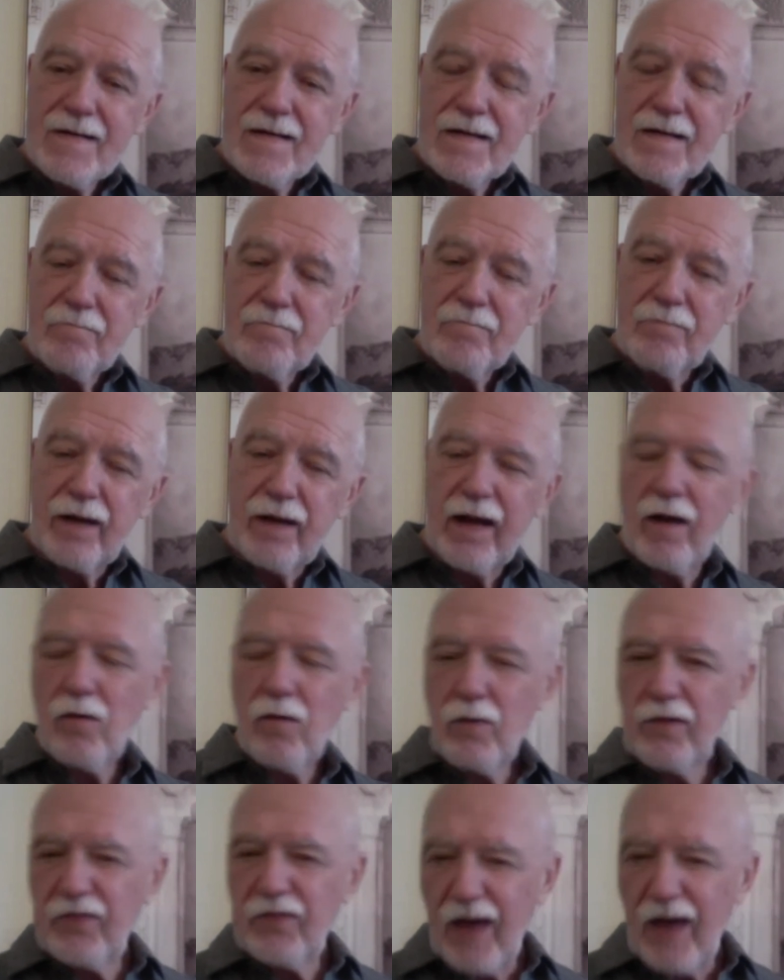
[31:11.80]
But I
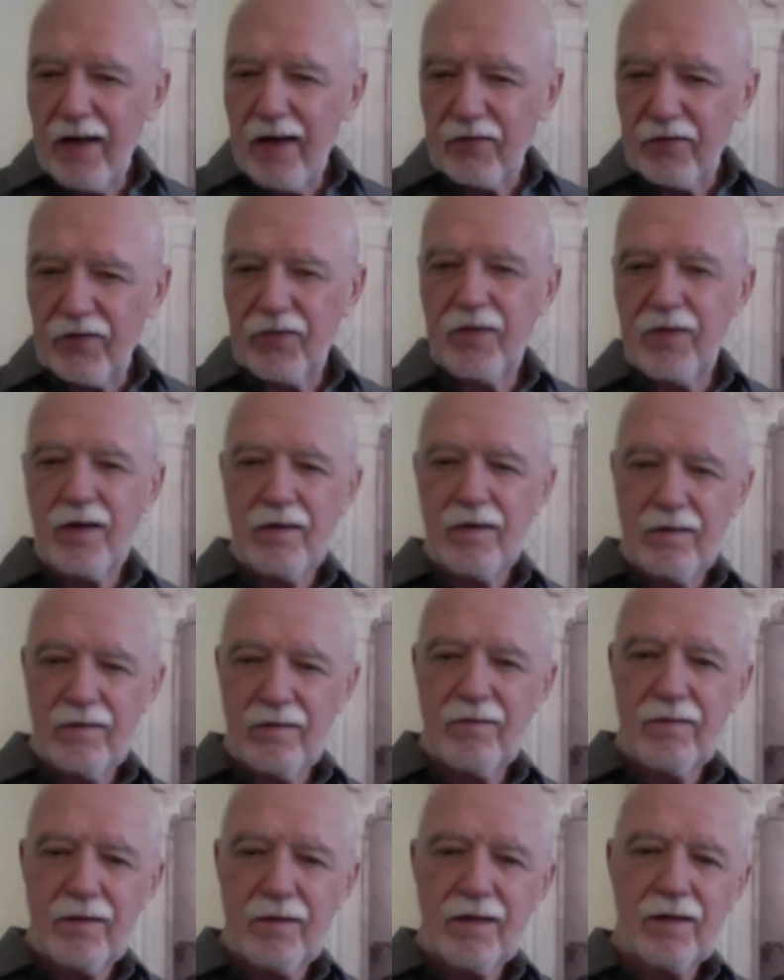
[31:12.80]
always asked
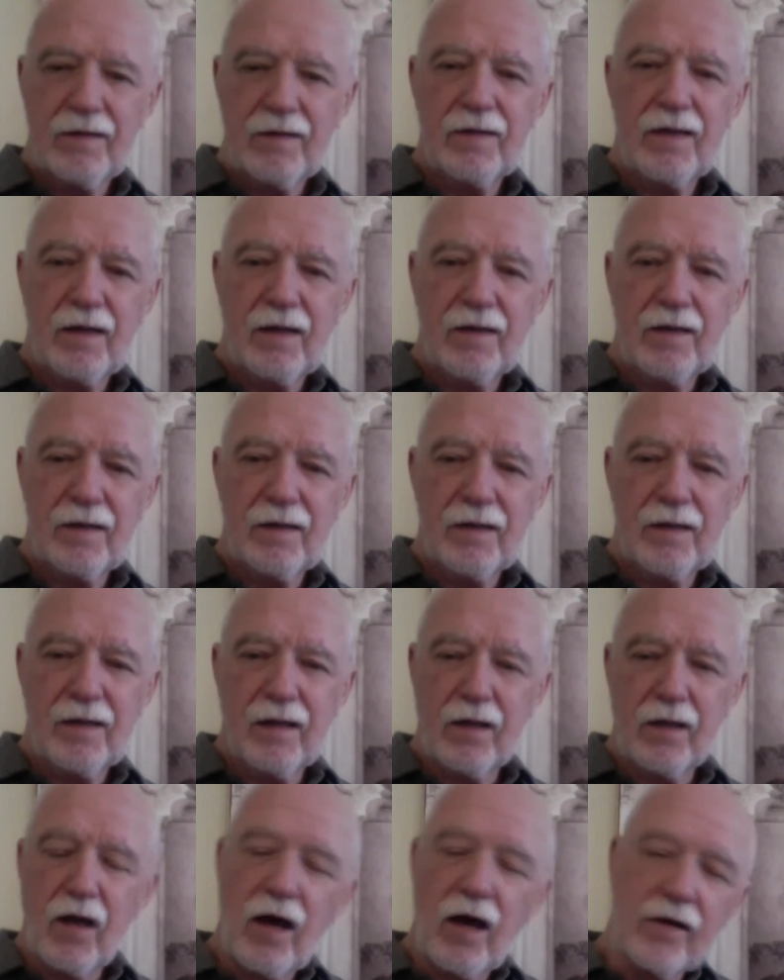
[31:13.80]
a
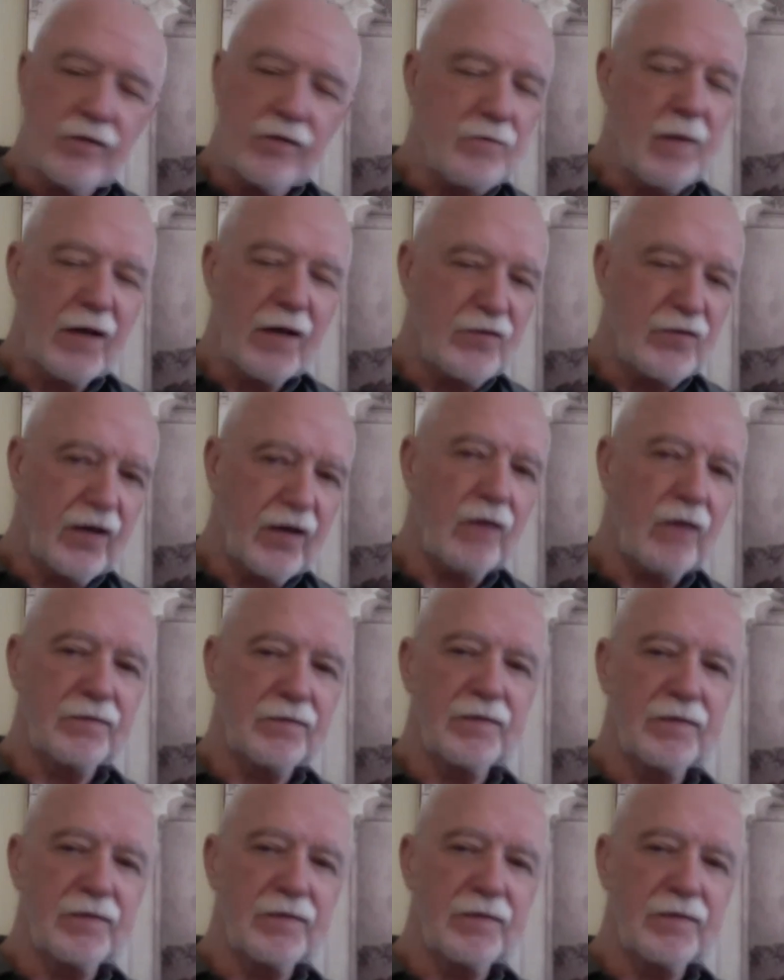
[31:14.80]
lot of myself.